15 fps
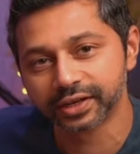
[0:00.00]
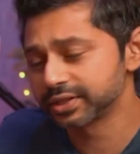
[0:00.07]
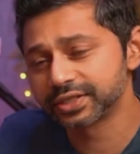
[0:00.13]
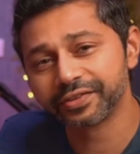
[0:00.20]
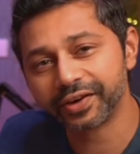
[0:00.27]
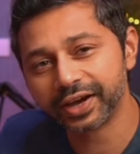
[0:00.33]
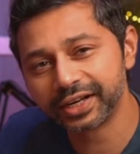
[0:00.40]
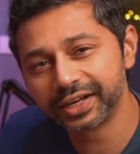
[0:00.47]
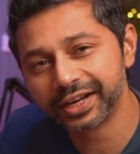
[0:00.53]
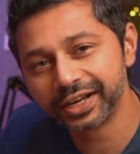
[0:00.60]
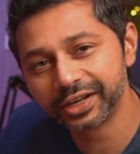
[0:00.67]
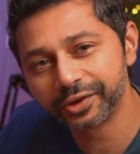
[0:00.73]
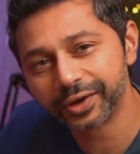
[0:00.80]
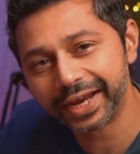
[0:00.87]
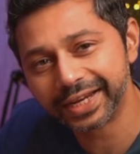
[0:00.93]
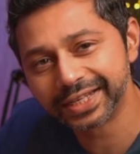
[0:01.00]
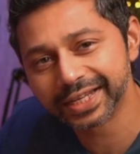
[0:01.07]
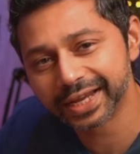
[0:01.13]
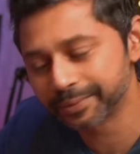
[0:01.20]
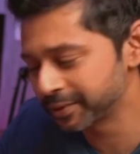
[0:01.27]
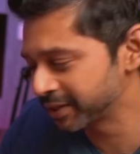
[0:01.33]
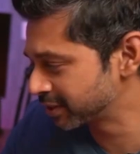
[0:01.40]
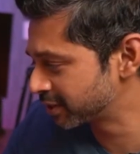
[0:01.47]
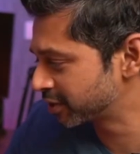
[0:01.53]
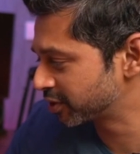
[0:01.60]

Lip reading: It's divided into 8 segments,